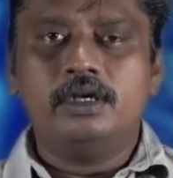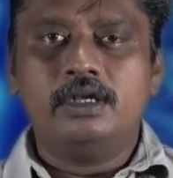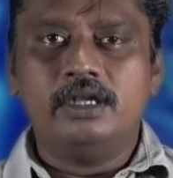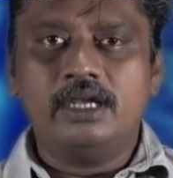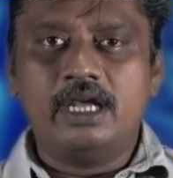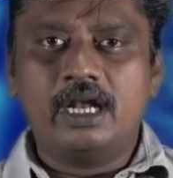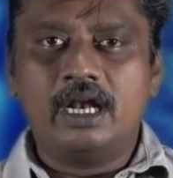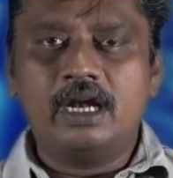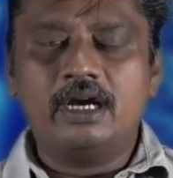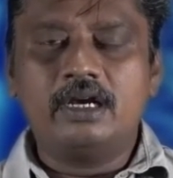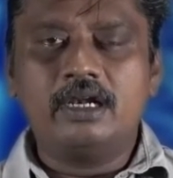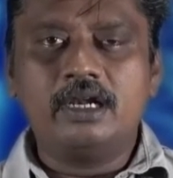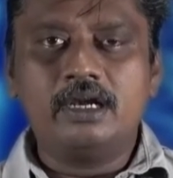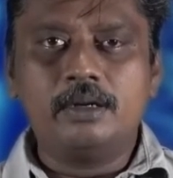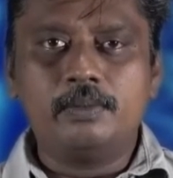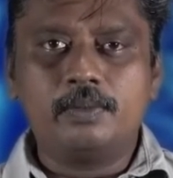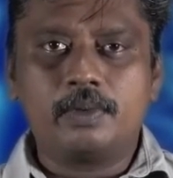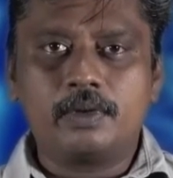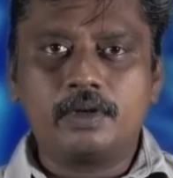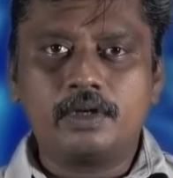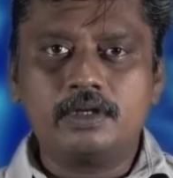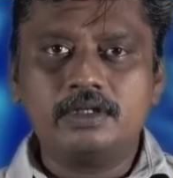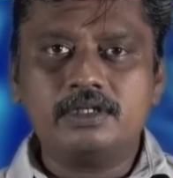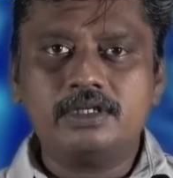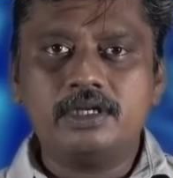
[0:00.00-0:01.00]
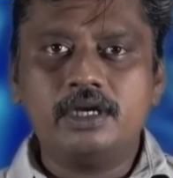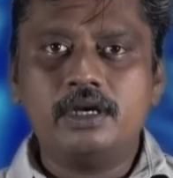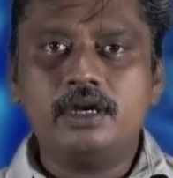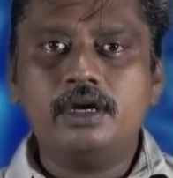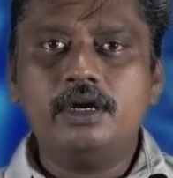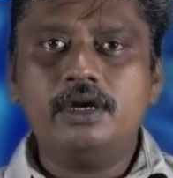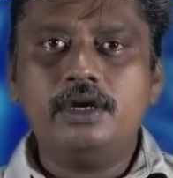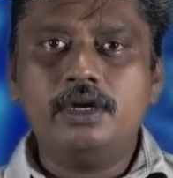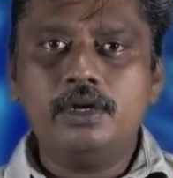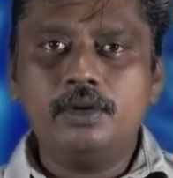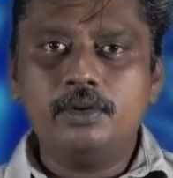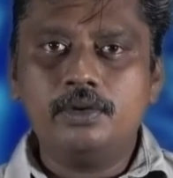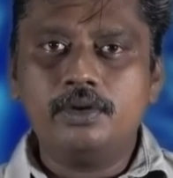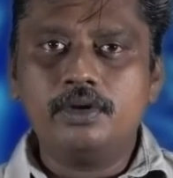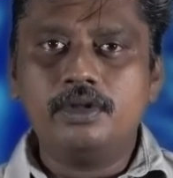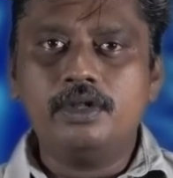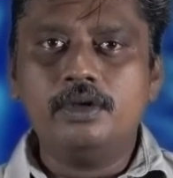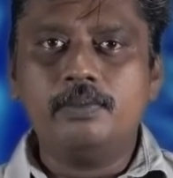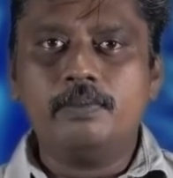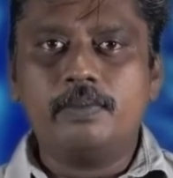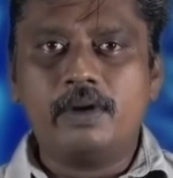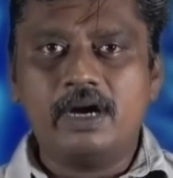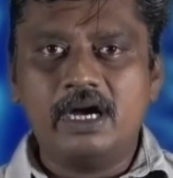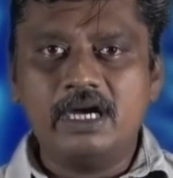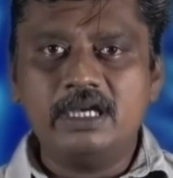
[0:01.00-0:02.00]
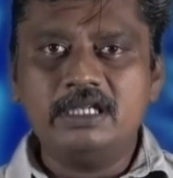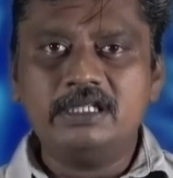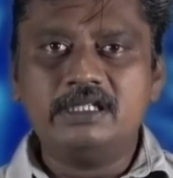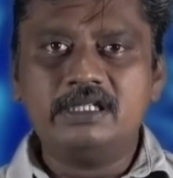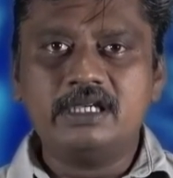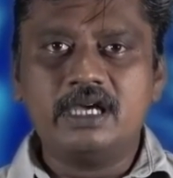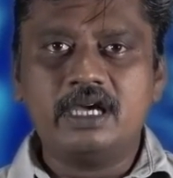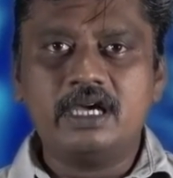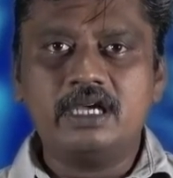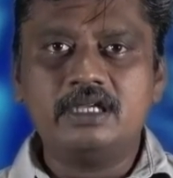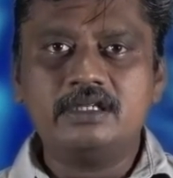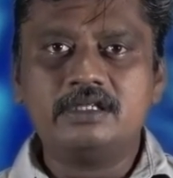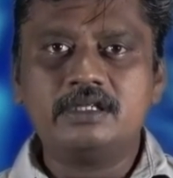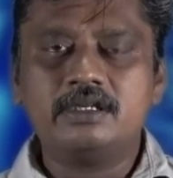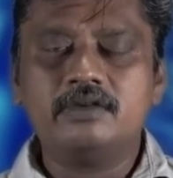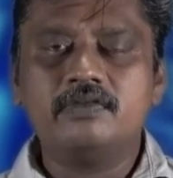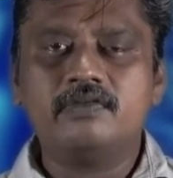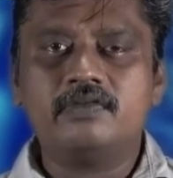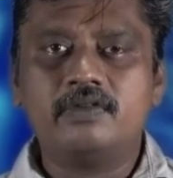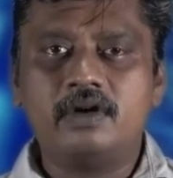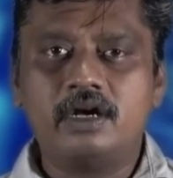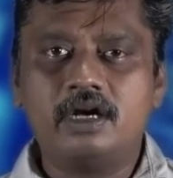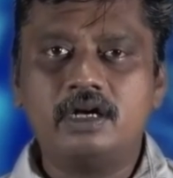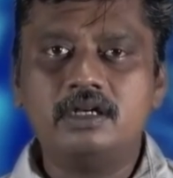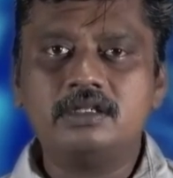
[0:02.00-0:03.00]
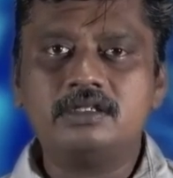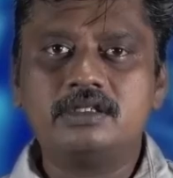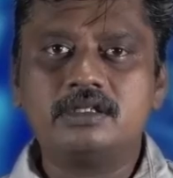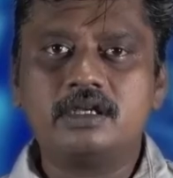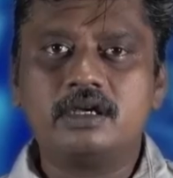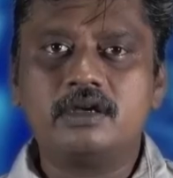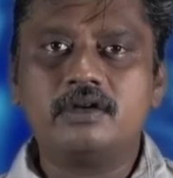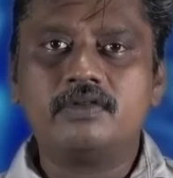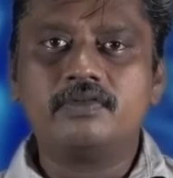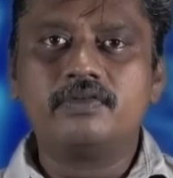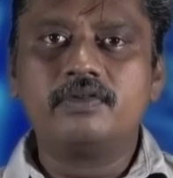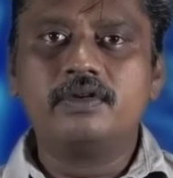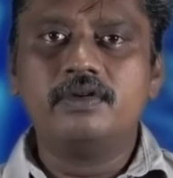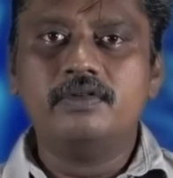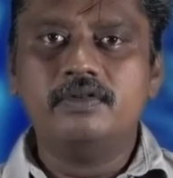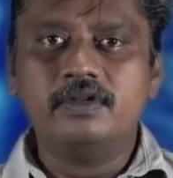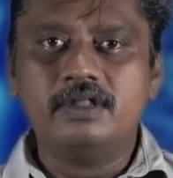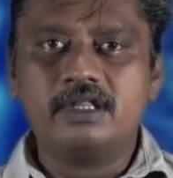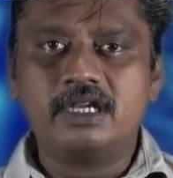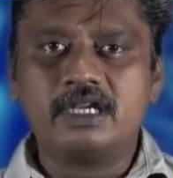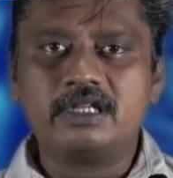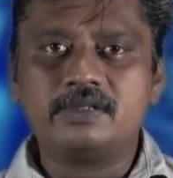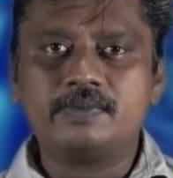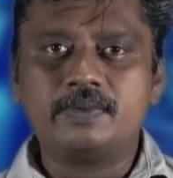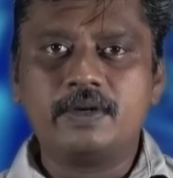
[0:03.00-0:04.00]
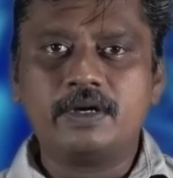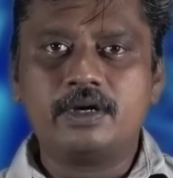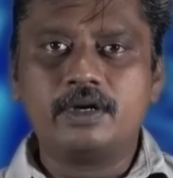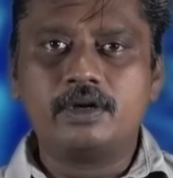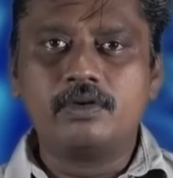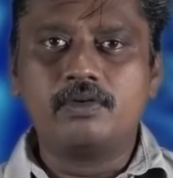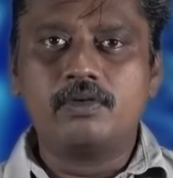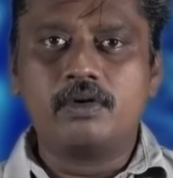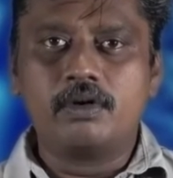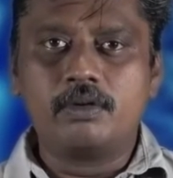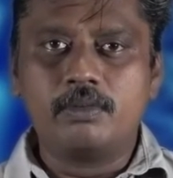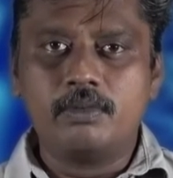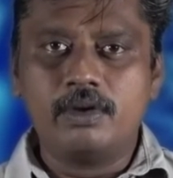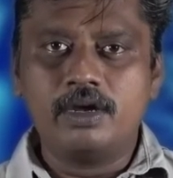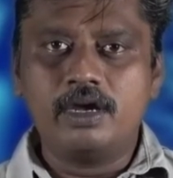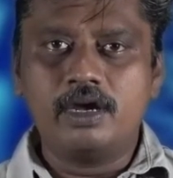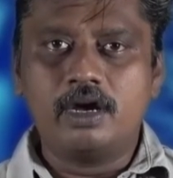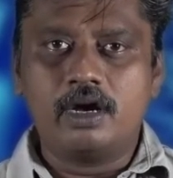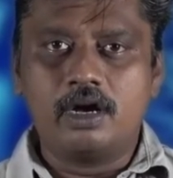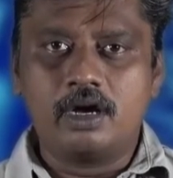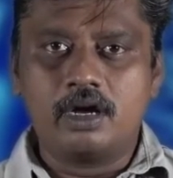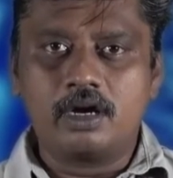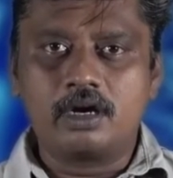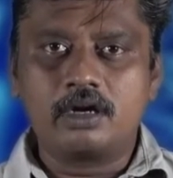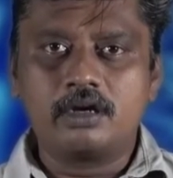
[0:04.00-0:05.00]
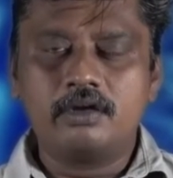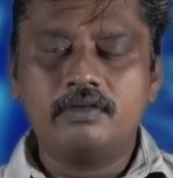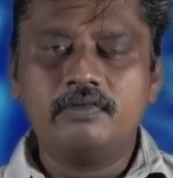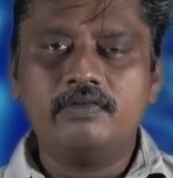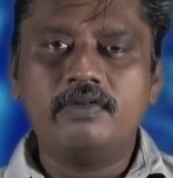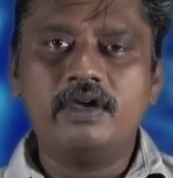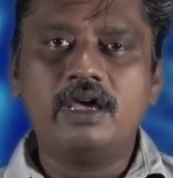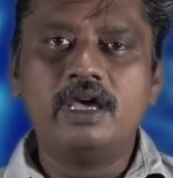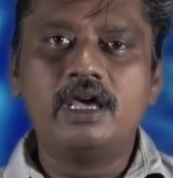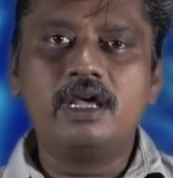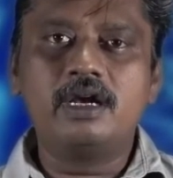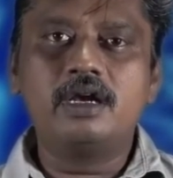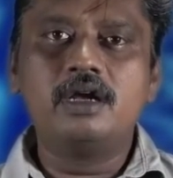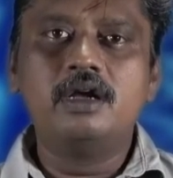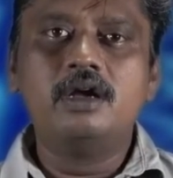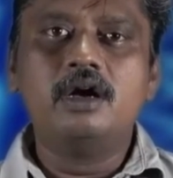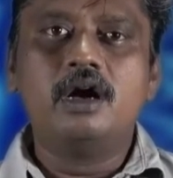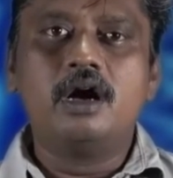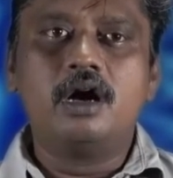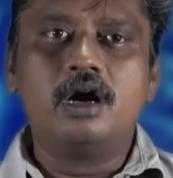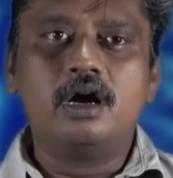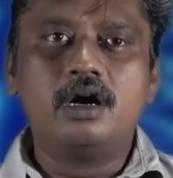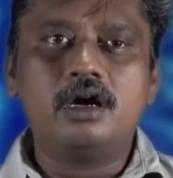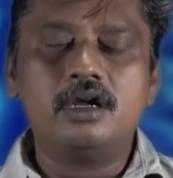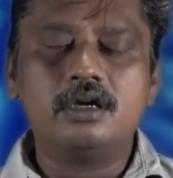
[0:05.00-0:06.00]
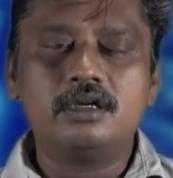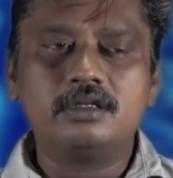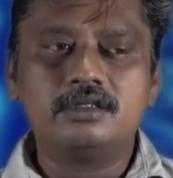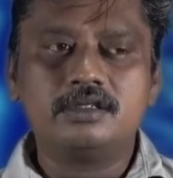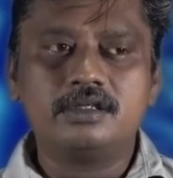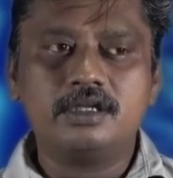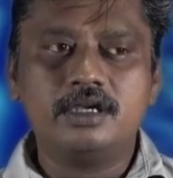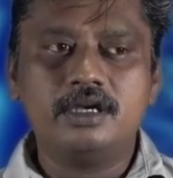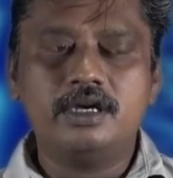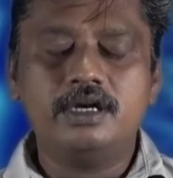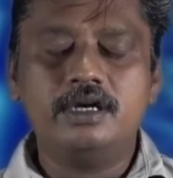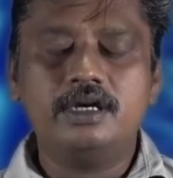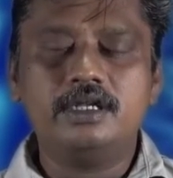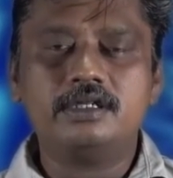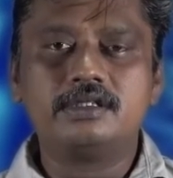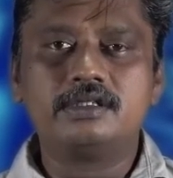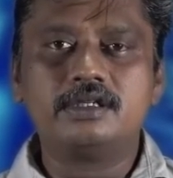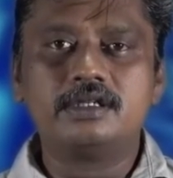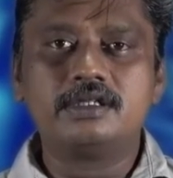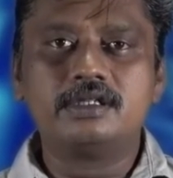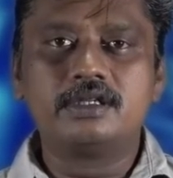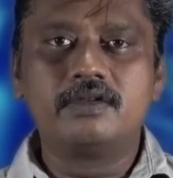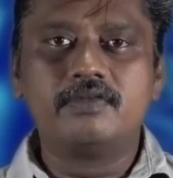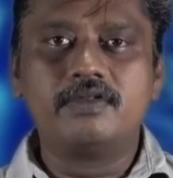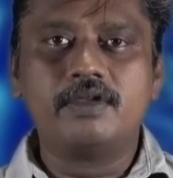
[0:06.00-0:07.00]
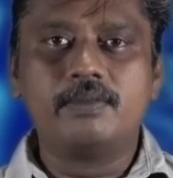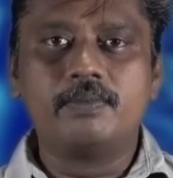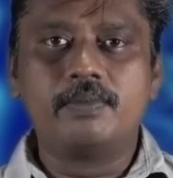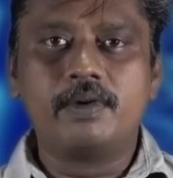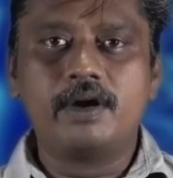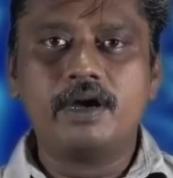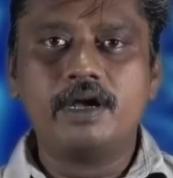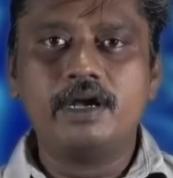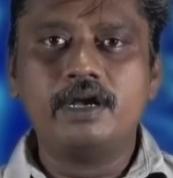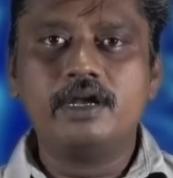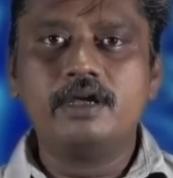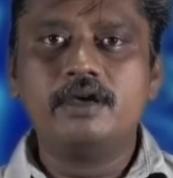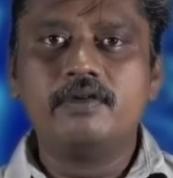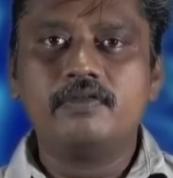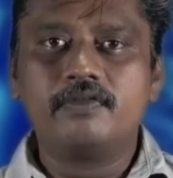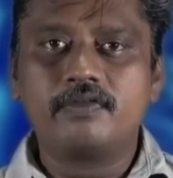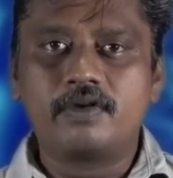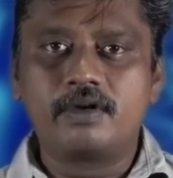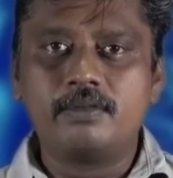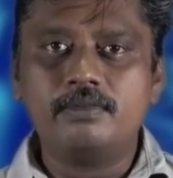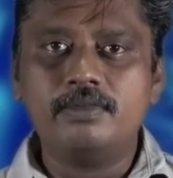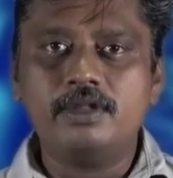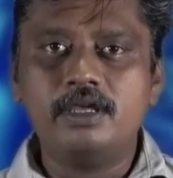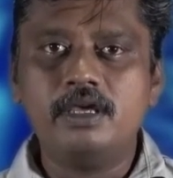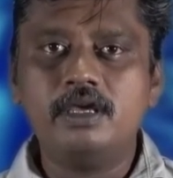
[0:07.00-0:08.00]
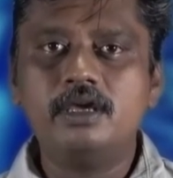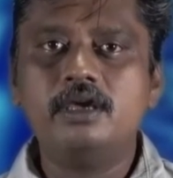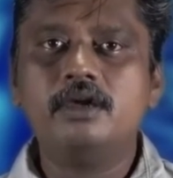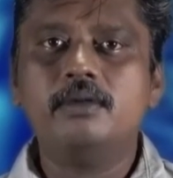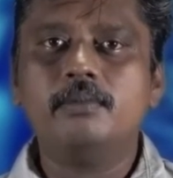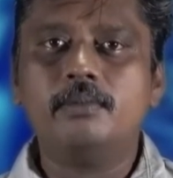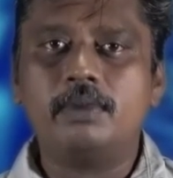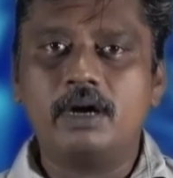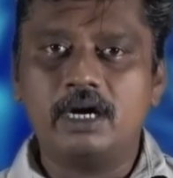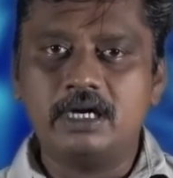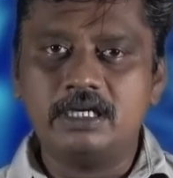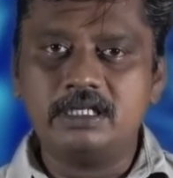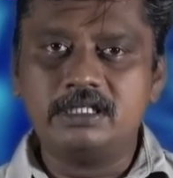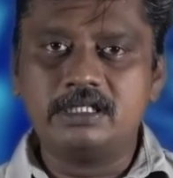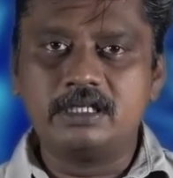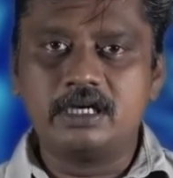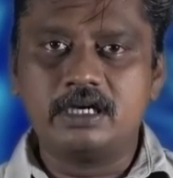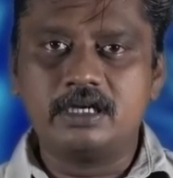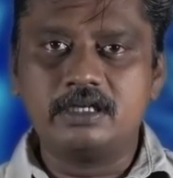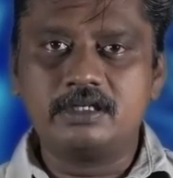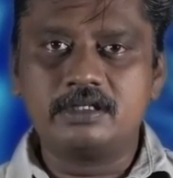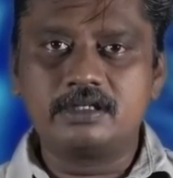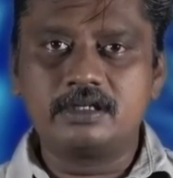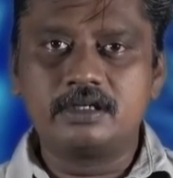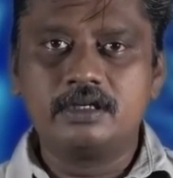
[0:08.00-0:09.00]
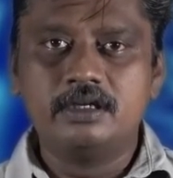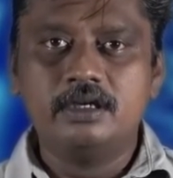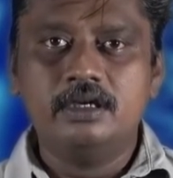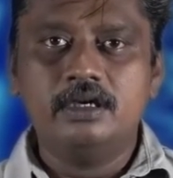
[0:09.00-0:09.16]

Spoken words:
The electric potential due to the point charge falls off with respect to 1 by r, where r is the distance of the point from the point charge.